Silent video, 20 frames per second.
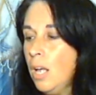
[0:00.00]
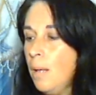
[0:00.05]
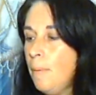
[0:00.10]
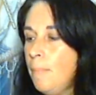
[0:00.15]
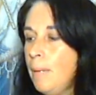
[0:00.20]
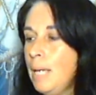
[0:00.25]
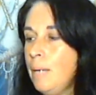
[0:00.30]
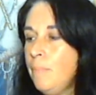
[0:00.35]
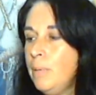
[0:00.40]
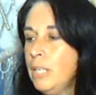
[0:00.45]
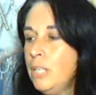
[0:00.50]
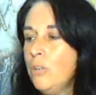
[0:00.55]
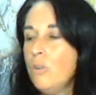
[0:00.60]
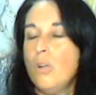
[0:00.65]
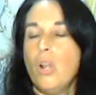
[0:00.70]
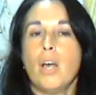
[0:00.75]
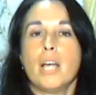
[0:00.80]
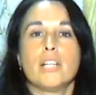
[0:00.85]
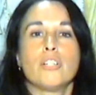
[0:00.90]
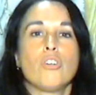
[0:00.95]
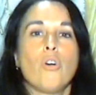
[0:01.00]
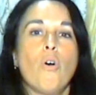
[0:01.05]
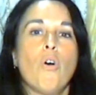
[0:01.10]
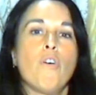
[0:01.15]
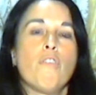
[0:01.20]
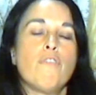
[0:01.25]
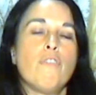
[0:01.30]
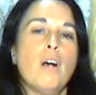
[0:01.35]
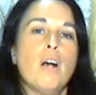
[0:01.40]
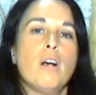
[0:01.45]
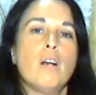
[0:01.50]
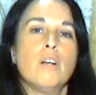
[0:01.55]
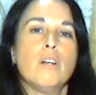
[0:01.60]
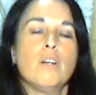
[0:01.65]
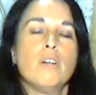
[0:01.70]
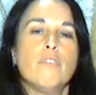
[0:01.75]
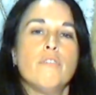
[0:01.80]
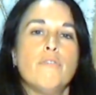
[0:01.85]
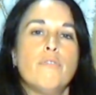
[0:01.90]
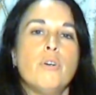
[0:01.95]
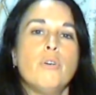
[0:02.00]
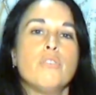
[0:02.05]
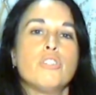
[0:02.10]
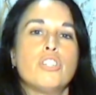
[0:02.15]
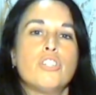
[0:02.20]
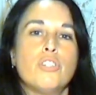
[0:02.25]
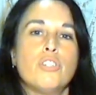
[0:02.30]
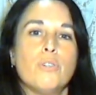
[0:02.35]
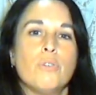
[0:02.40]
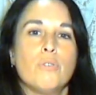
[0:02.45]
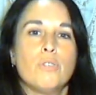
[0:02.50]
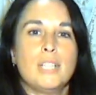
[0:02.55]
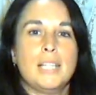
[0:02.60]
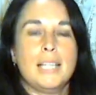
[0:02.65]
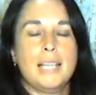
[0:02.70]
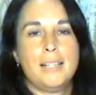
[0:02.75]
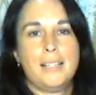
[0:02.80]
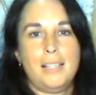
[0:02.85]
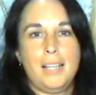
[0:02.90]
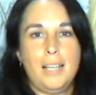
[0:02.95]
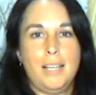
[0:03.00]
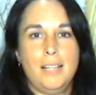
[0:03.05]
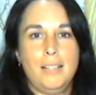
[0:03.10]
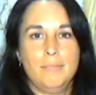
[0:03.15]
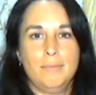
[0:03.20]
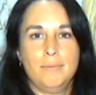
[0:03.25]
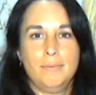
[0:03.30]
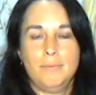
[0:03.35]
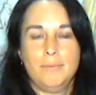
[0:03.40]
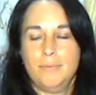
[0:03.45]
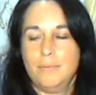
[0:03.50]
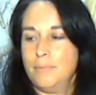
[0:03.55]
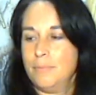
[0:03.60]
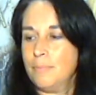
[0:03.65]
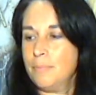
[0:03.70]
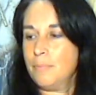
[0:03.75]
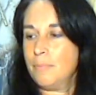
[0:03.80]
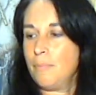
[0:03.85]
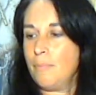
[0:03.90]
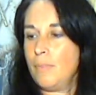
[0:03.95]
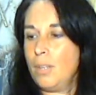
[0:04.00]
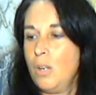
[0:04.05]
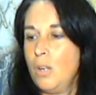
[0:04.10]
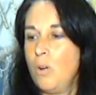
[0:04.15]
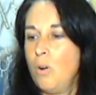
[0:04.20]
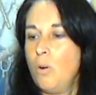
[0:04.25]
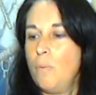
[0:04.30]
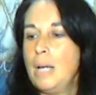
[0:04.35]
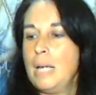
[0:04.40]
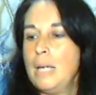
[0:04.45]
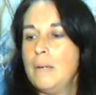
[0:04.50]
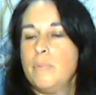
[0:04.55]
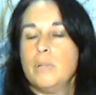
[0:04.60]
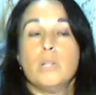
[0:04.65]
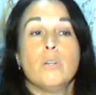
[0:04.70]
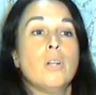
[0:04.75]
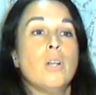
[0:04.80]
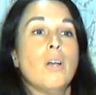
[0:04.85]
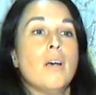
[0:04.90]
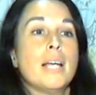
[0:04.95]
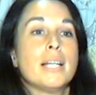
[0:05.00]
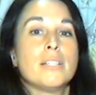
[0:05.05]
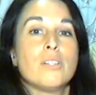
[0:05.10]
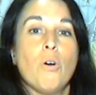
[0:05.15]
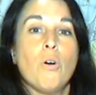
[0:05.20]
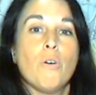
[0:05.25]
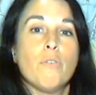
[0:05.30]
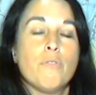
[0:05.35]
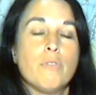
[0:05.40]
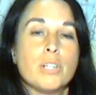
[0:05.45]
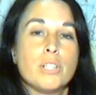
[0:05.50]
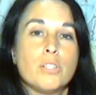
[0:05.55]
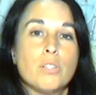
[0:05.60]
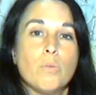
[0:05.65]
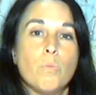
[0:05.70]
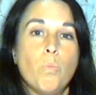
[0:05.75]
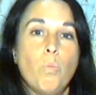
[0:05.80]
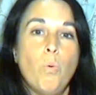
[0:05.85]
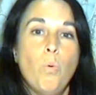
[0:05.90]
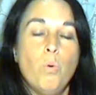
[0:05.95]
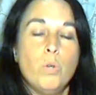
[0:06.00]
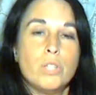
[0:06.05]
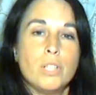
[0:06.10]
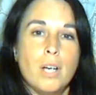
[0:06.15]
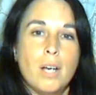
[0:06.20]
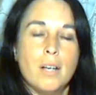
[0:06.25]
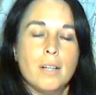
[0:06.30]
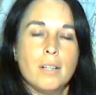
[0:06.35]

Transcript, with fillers: Maybe you like to offer fruit to your deity. Or maybe you like to offer some water.